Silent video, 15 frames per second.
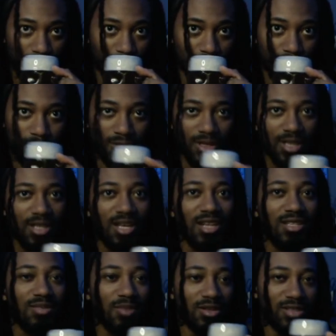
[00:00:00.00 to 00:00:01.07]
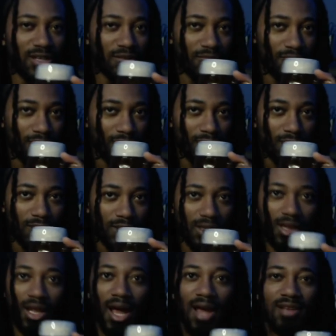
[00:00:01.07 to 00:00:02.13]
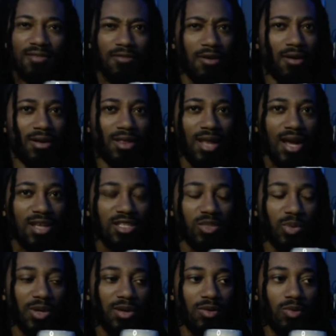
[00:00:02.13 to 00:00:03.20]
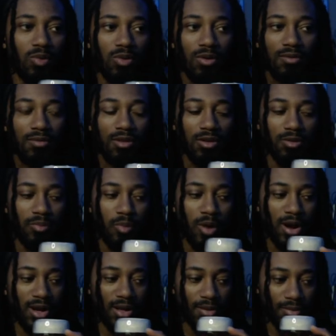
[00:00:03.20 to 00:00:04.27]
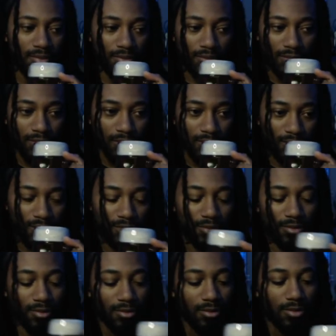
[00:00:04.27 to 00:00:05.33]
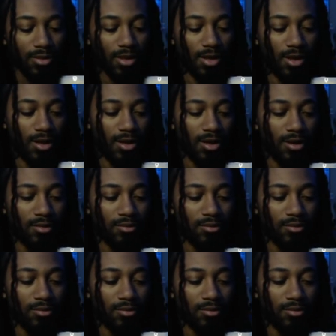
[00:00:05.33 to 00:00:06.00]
It smells like that. It smells like light, very light sweet corn, a little bready. Man,